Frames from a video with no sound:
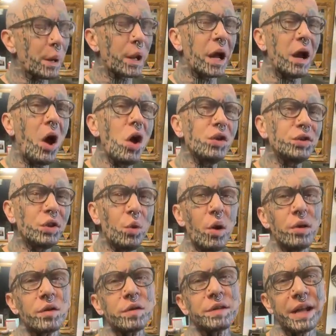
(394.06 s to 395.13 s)
but I
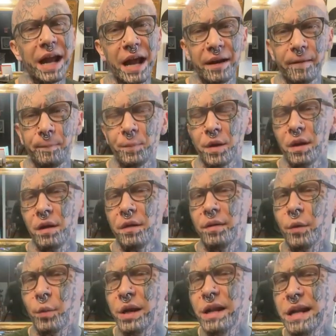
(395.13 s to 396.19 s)
also understand
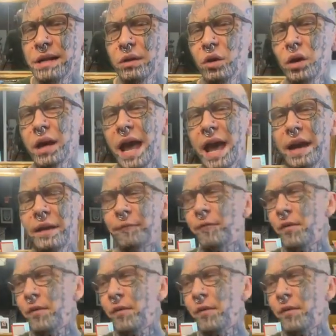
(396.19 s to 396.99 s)
that we need to look at